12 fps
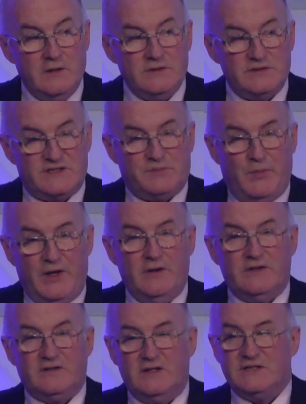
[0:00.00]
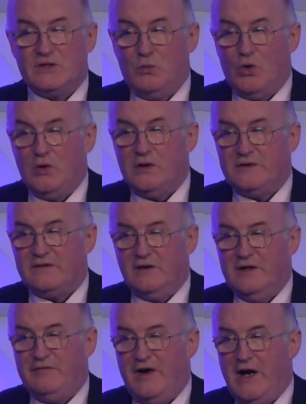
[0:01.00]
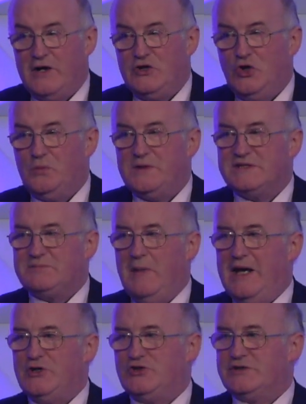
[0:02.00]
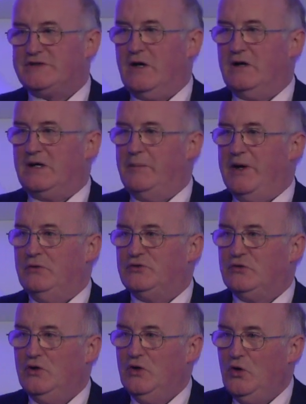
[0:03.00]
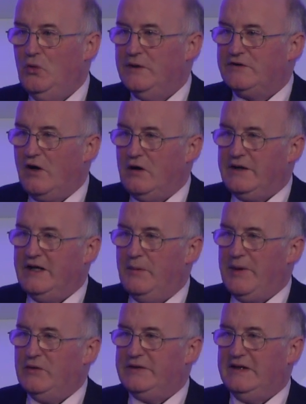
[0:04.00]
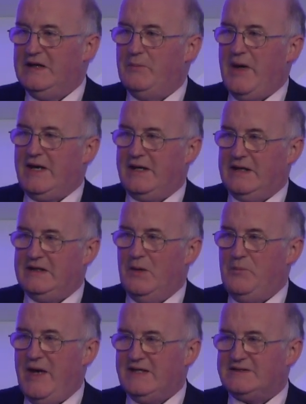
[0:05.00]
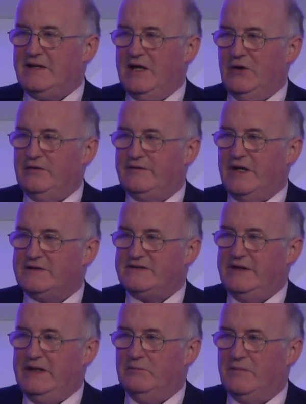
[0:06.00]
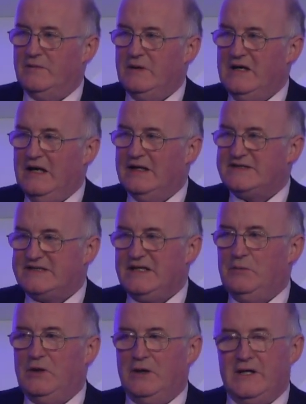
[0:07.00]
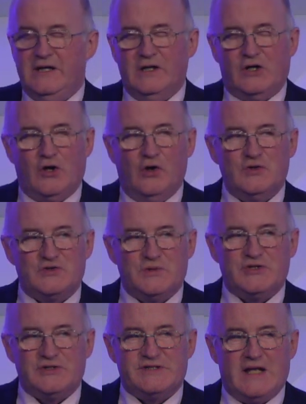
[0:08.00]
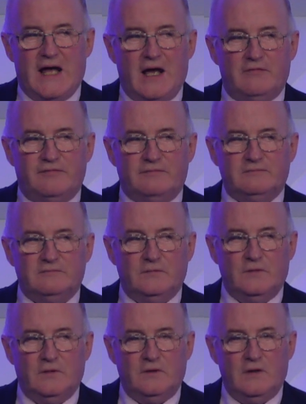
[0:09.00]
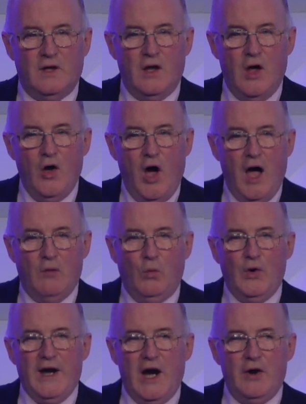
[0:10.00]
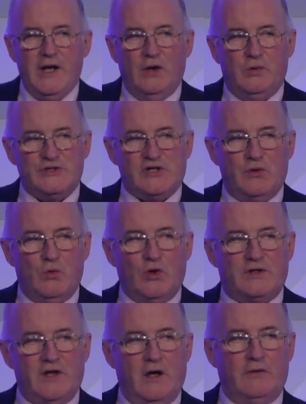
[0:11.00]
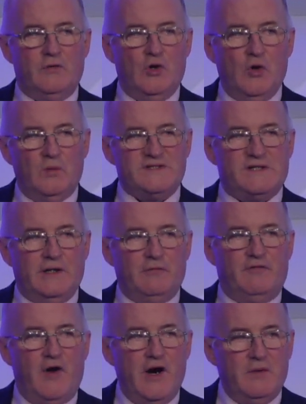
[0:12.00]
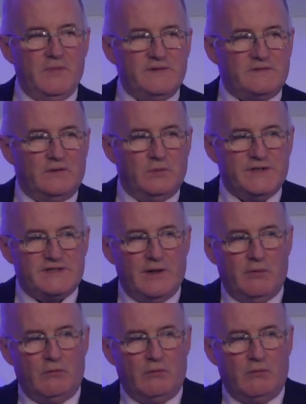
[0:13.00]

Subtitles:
Spirit is a word I've heard numerous managers talk about when talking about getting the best out of their team. And similarly, it goes with your staff. And one area which I worked on was the environment in which they were